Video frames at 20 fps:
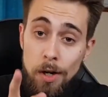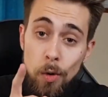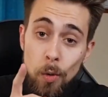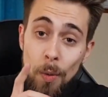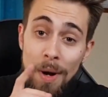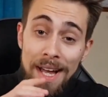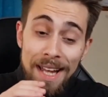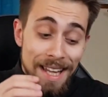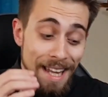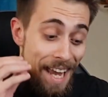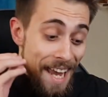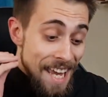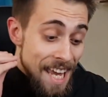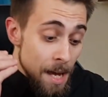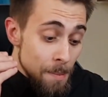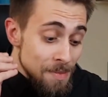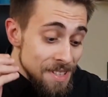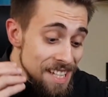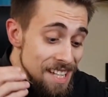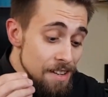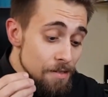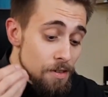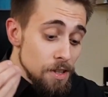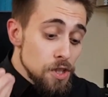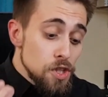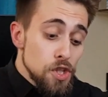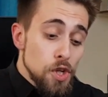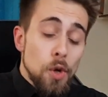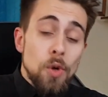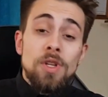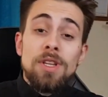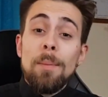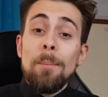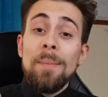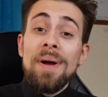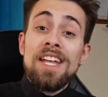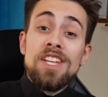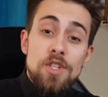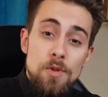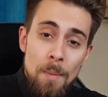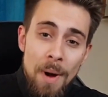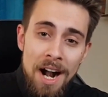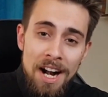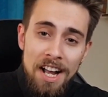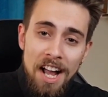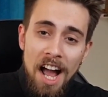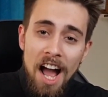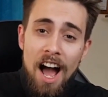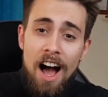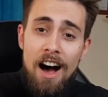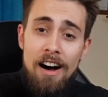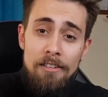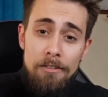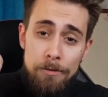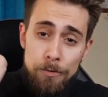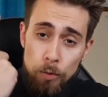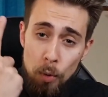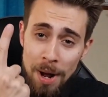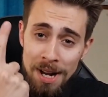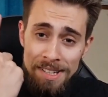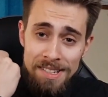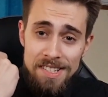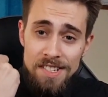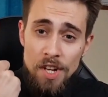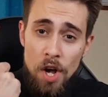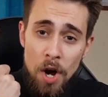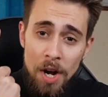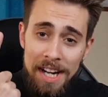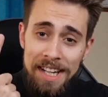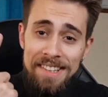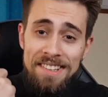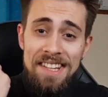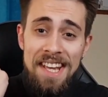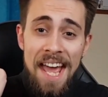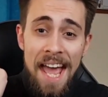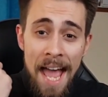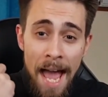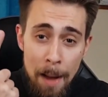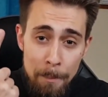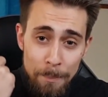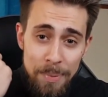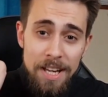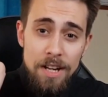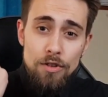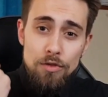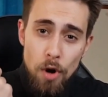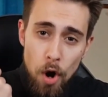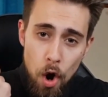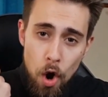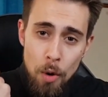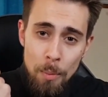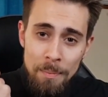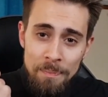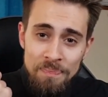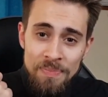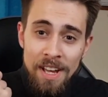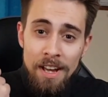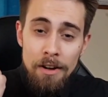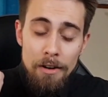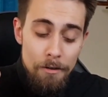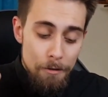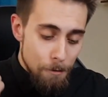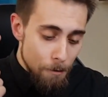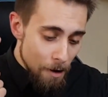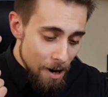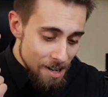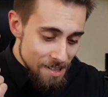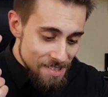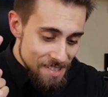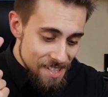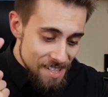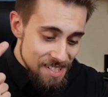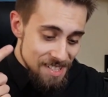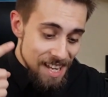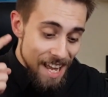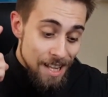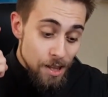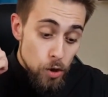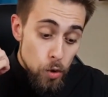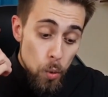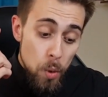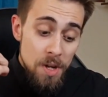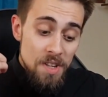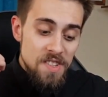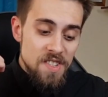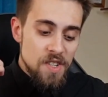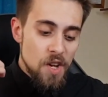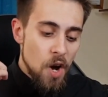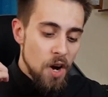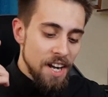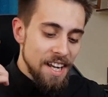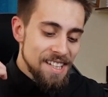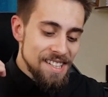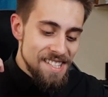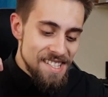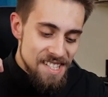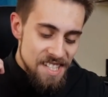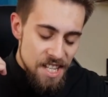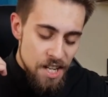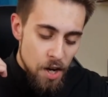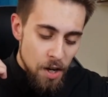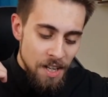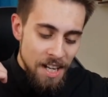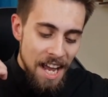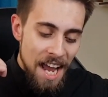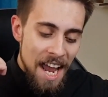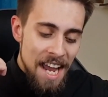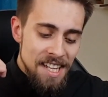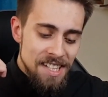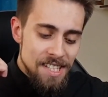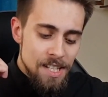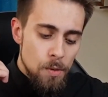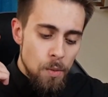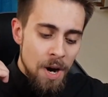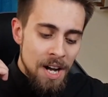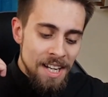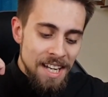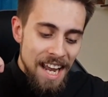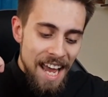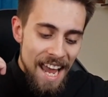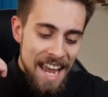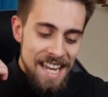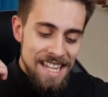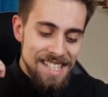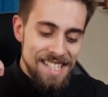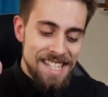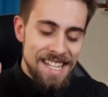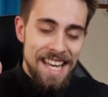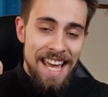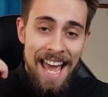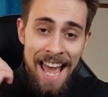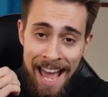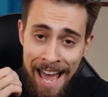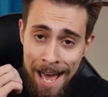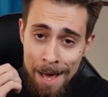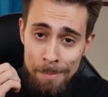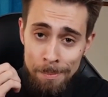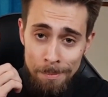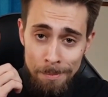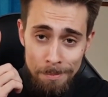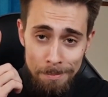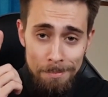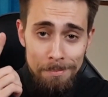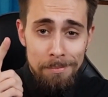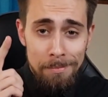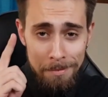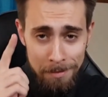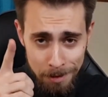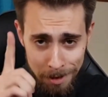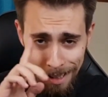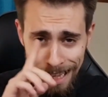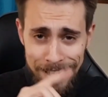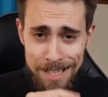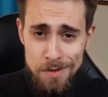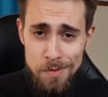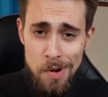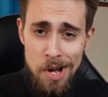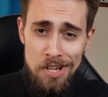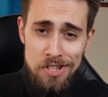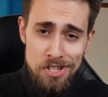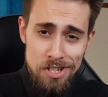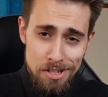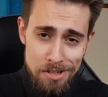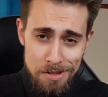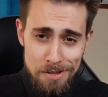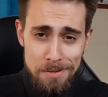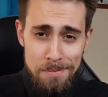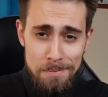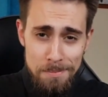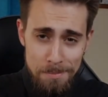Well, AMD even showed the benchmark of one-socket EPYC versus a dual-socket Xeon 8180M. Let's watch it.